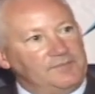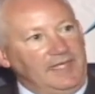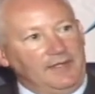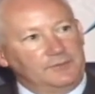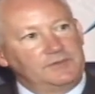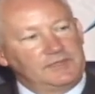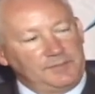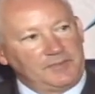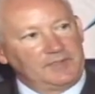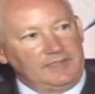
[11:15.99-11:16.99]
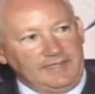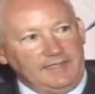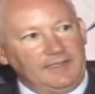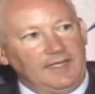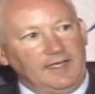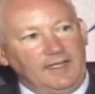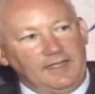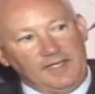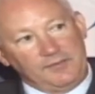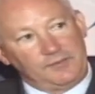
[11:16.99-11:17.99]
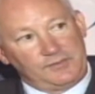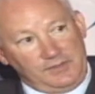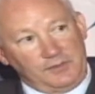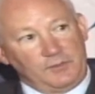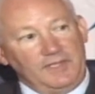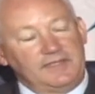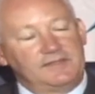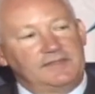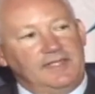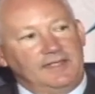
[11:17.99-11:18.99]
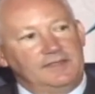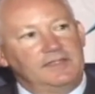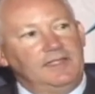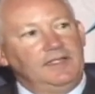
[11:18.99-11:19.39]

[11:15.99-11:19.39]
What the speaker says: Now, typically, and to the great extent,